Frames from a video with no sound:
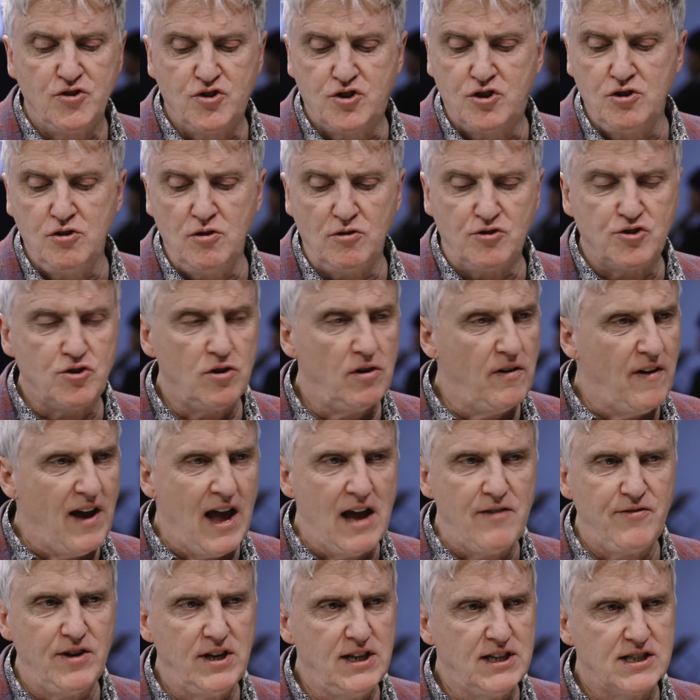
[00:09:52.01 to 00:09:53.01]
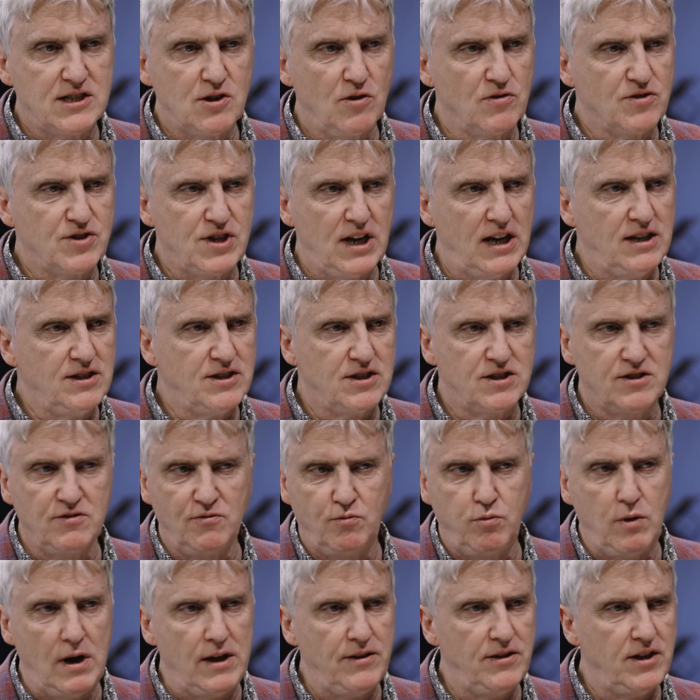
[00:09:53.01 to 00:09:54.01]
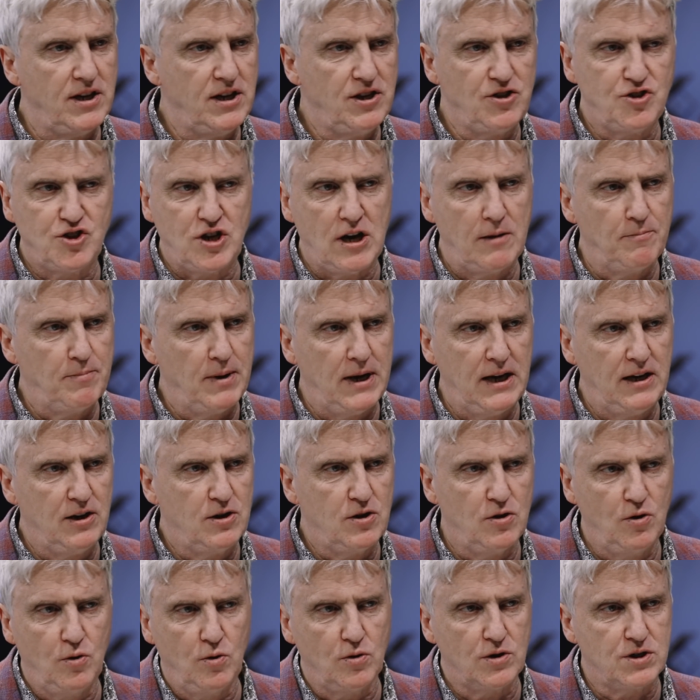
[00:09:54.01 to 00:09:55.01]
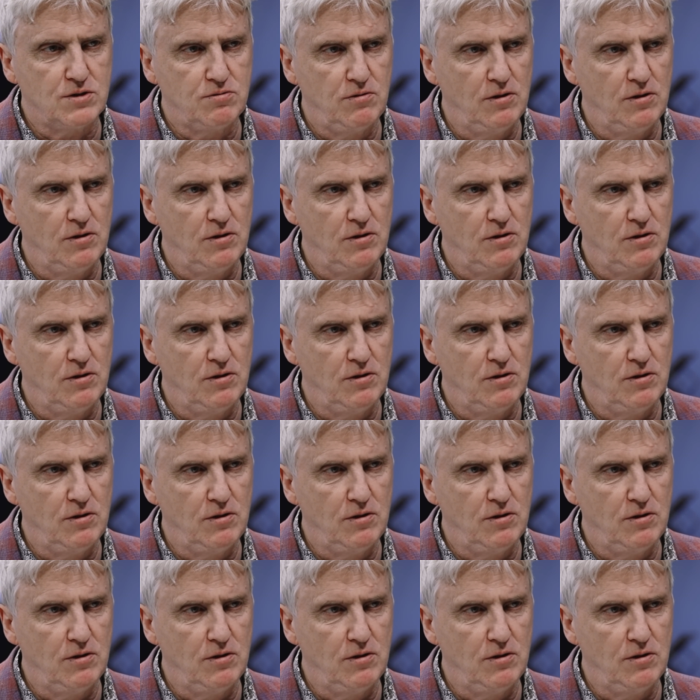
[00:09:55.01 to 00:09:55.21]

Do you sort of have any sort of sense of when the champagne corks